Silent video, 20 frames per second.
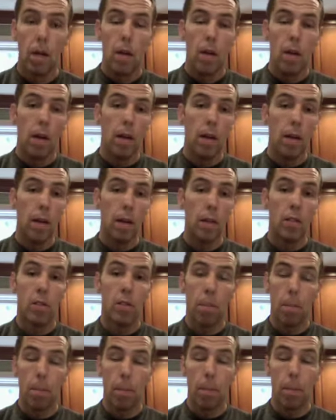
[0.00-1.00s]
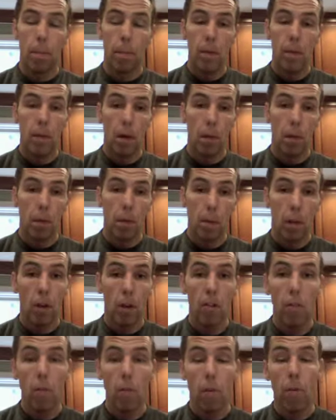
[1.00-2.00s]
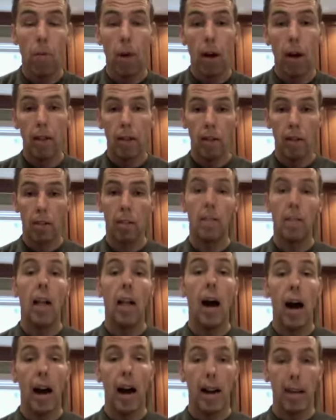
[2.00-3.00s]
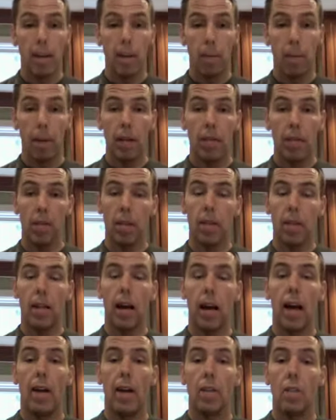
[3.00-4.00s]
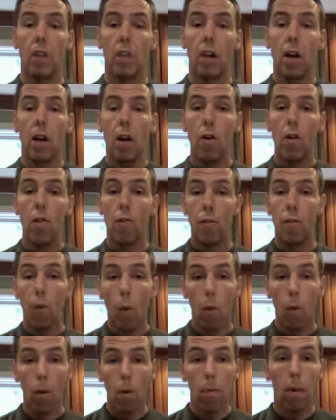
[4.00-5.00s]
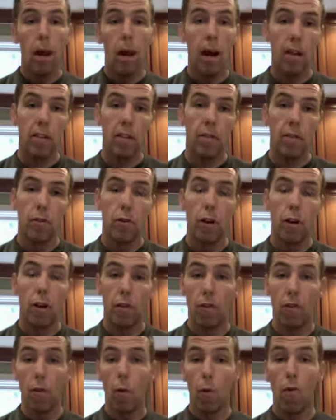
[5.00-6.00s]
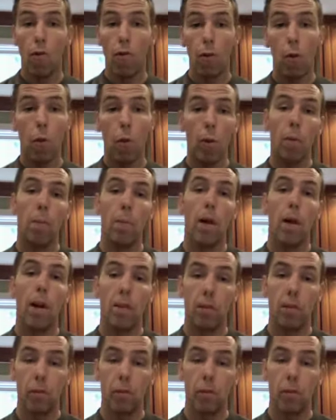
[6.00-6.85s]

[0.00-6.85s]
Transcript: And this, the Boston Run Project guide basically has 4 blocks of training, 4 4-week blocks of